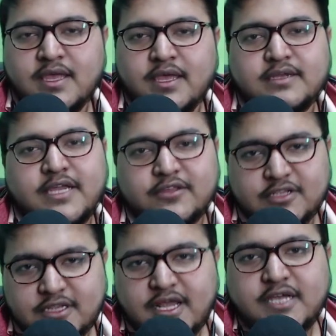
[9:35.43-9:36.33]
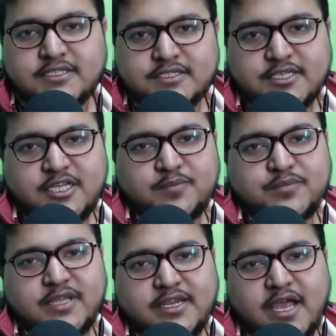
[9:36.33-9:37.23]
Now, the last tip
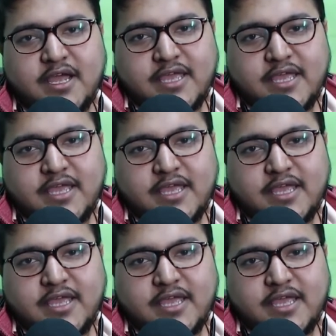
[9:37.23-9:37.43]
that I